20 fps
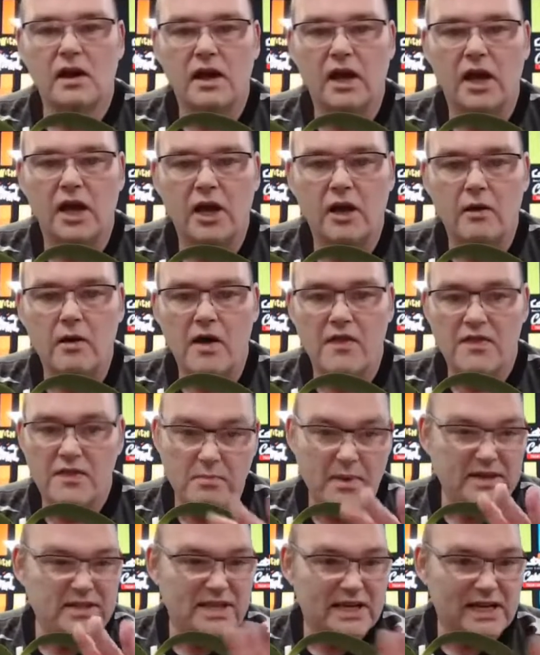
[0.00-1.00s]
and they're
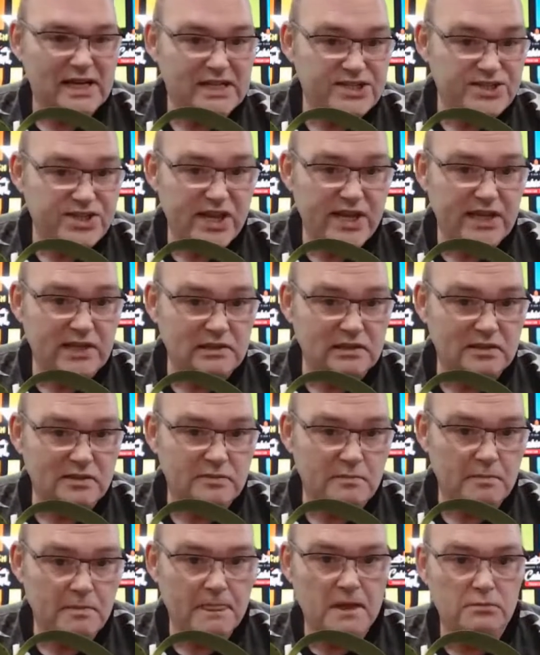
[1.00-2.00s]
basically sealed,
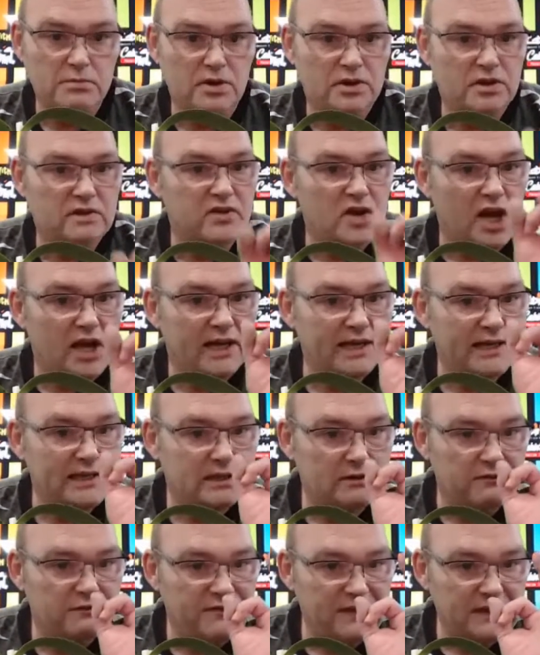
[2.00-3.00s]
but they've got a
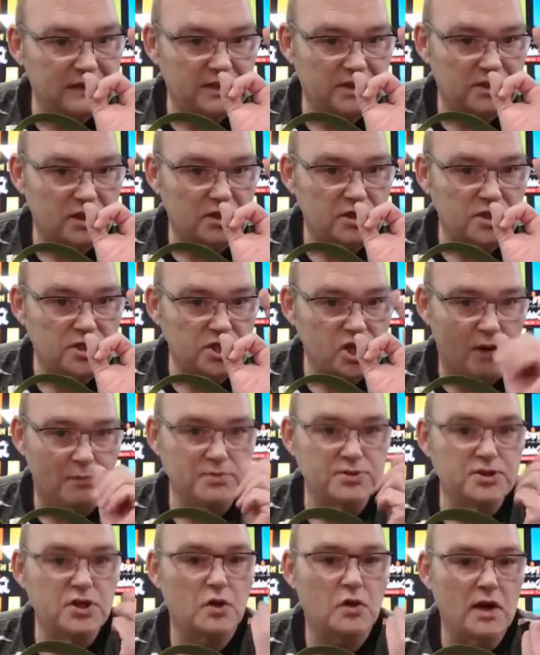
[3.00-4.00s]
little filter on top
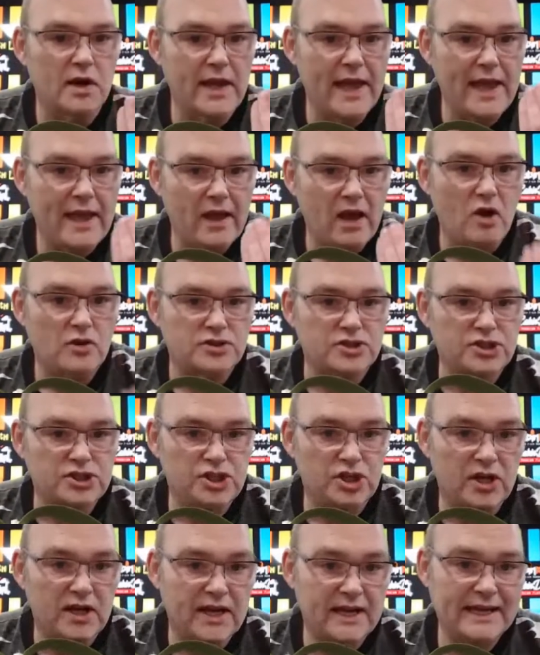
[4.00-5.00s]
so
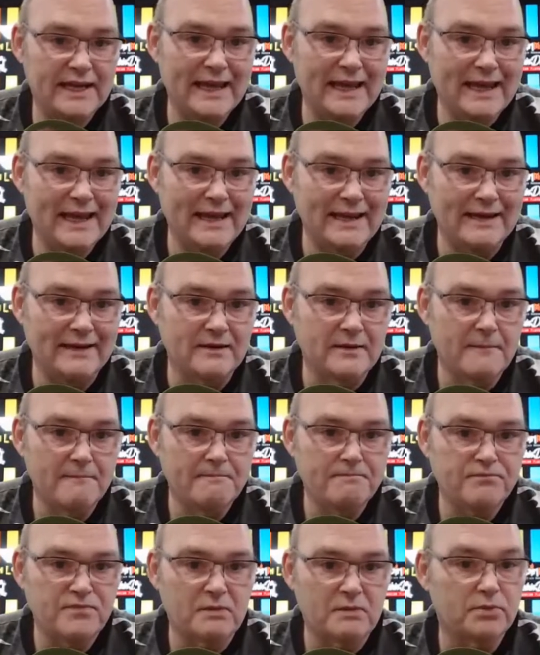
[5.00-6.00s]
oxygen can get in,
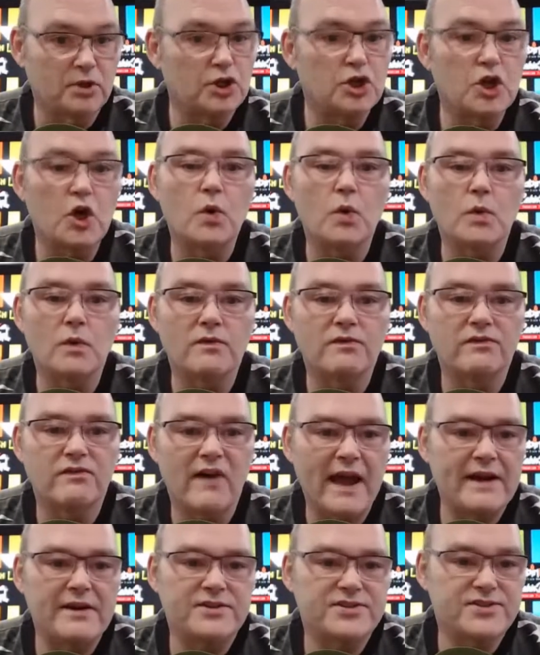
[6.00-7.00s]
but no
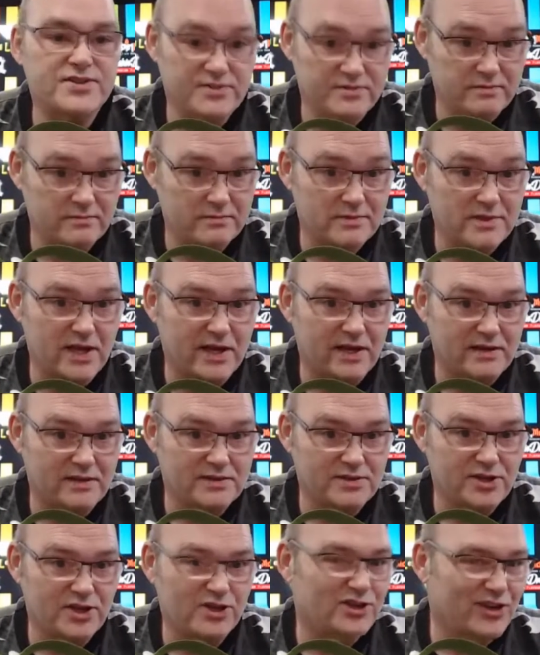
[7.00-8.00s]
viruses and
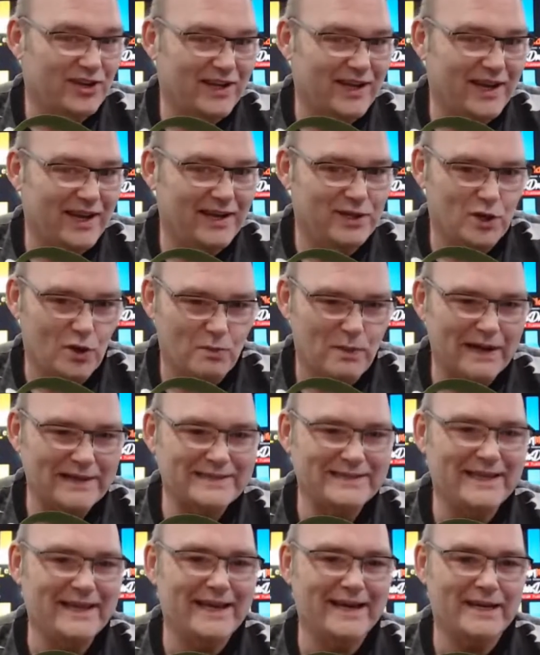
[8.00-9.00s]
things can get in, no
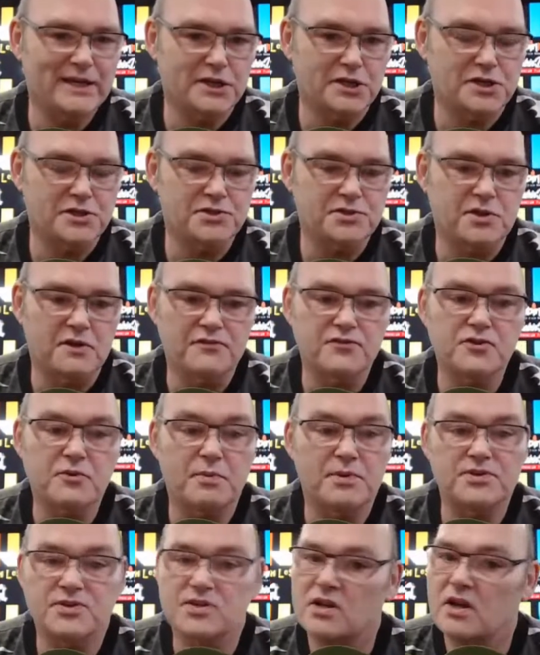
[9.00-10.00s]
bacteria and stuff,
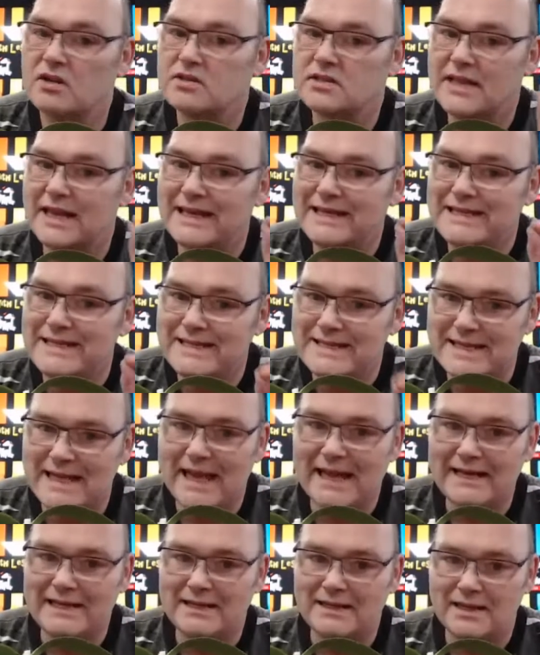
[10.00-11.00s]
because
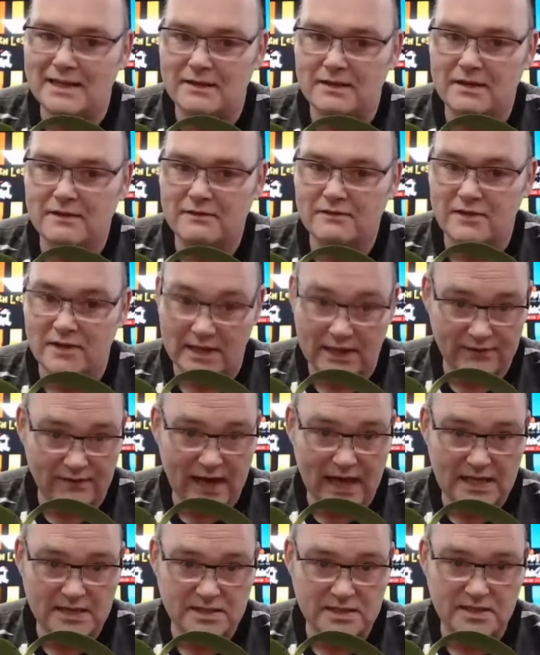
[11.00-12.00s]
inside the
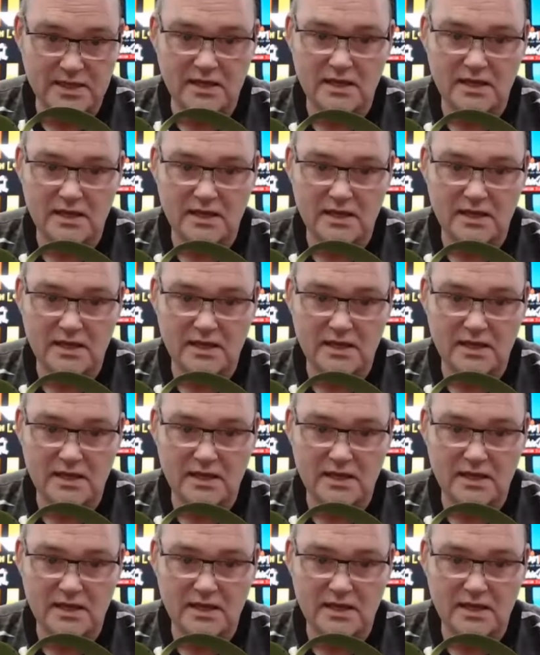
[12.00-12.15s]
flask,